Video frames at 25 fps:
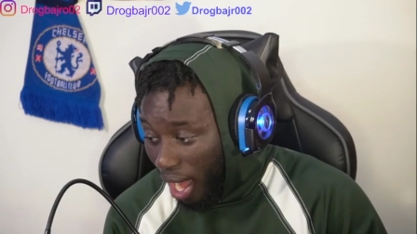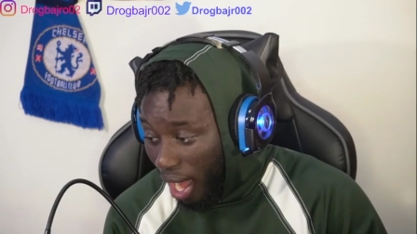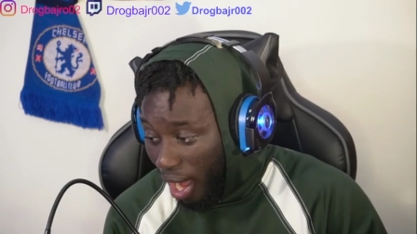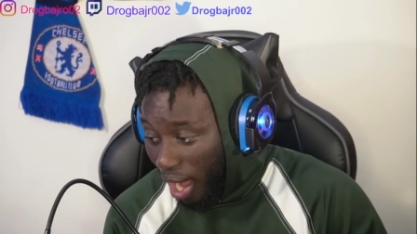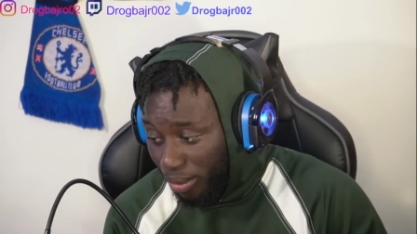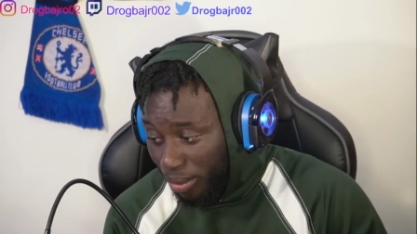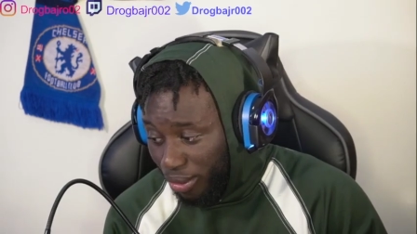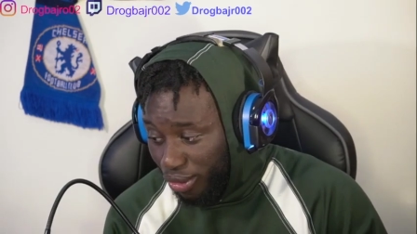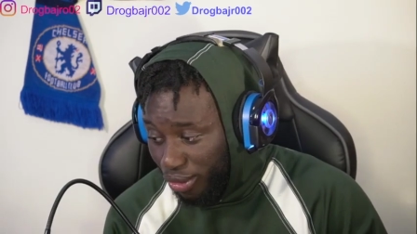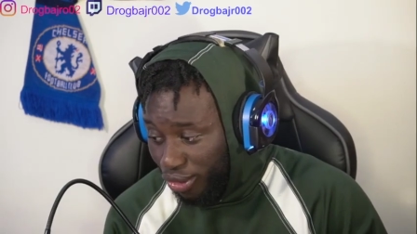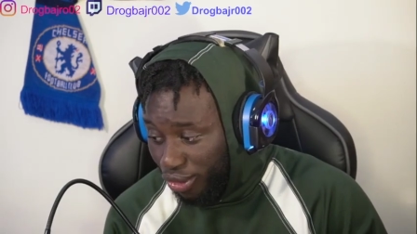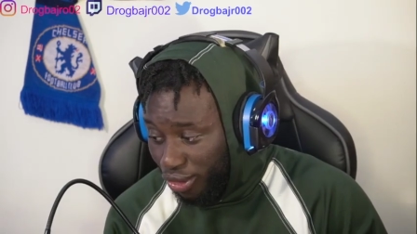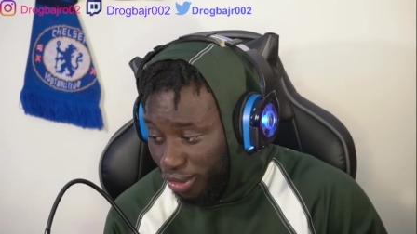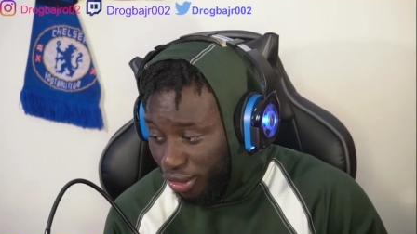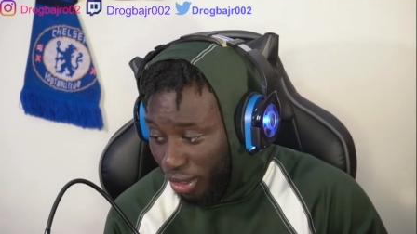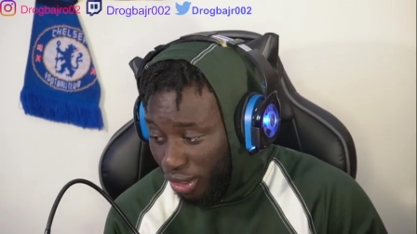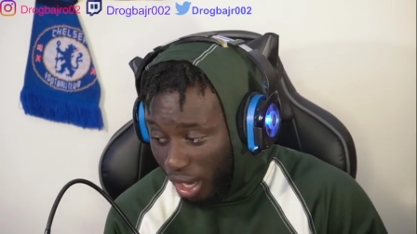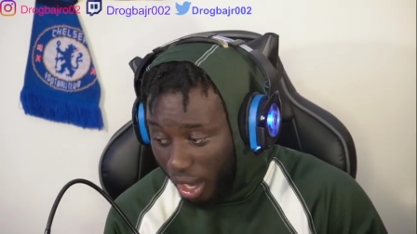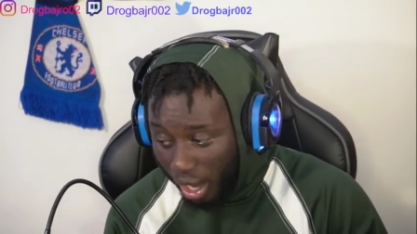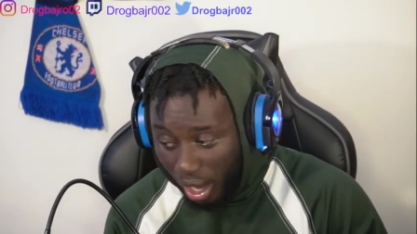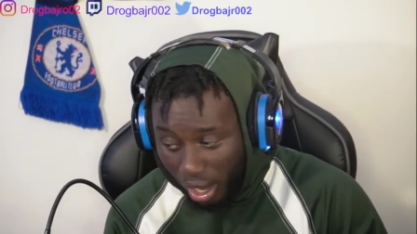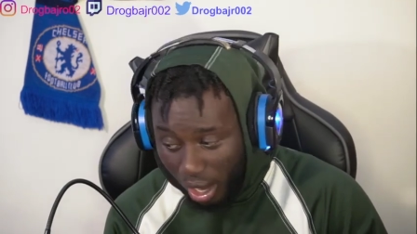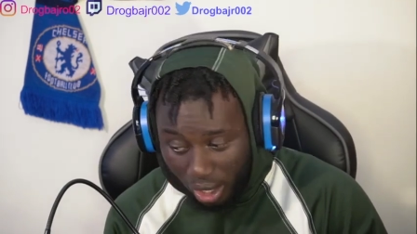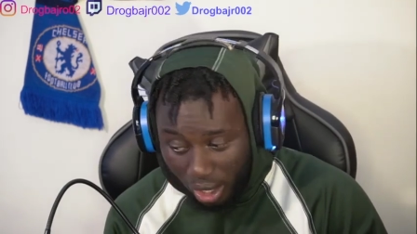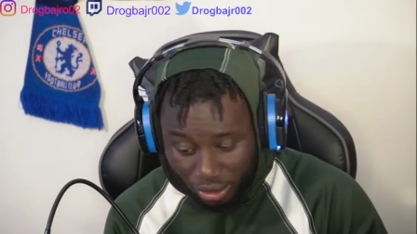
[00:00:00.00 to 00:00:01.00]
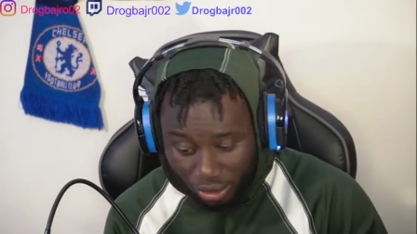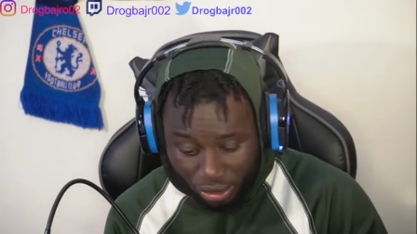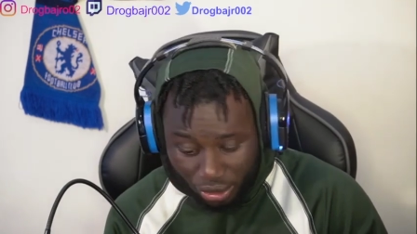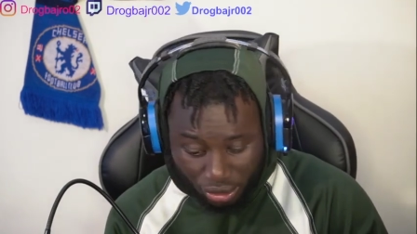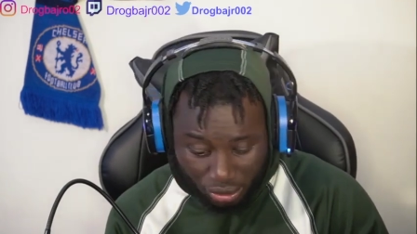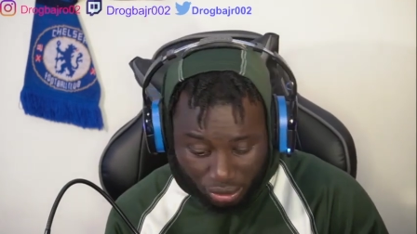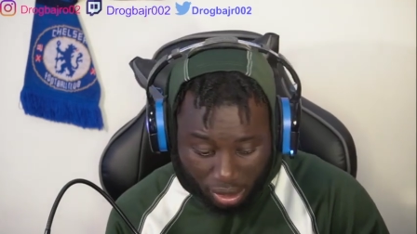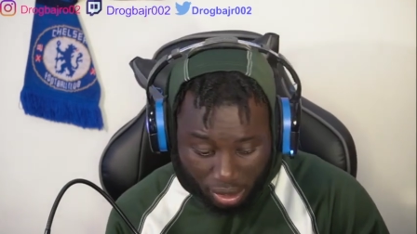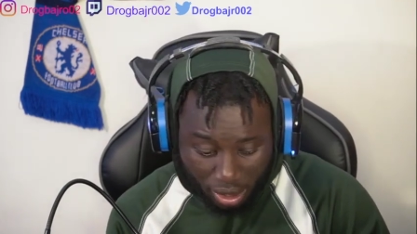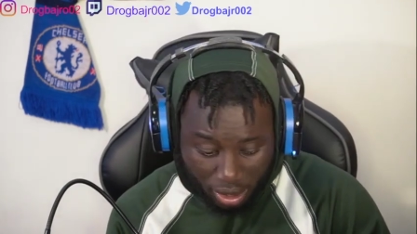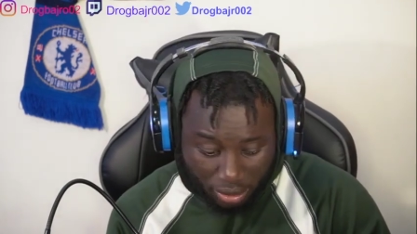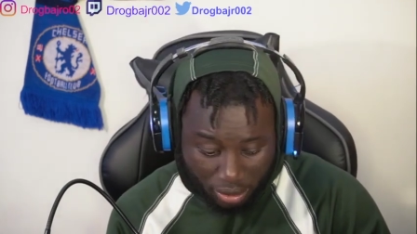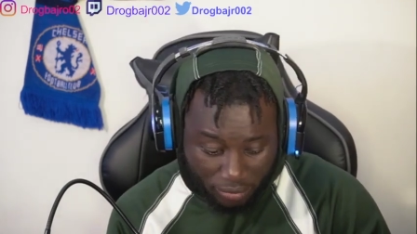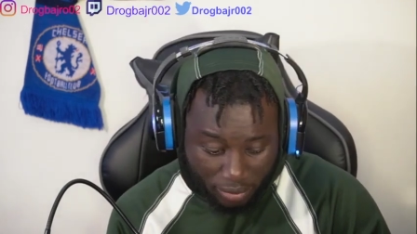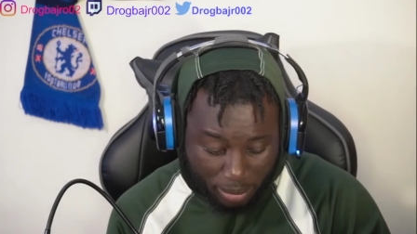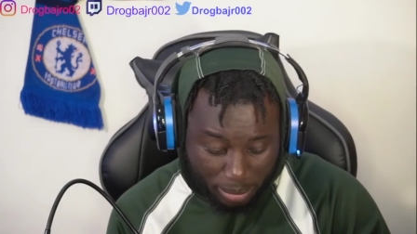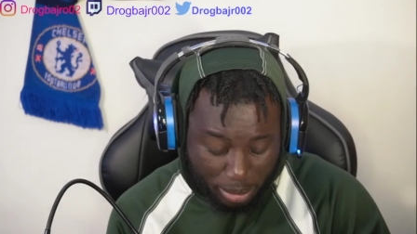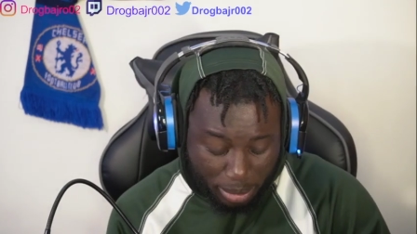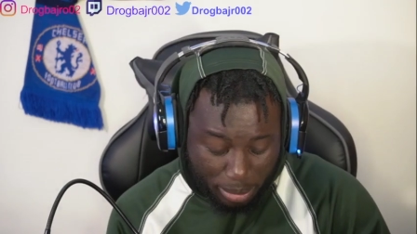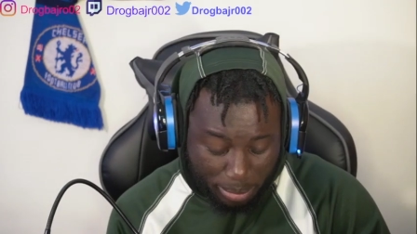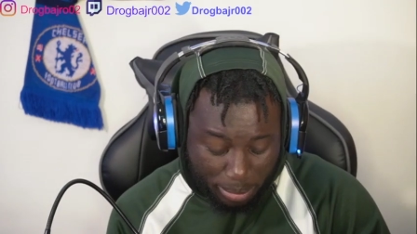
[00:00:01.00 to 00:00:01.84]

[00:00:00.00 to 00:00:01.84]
was awestruck from the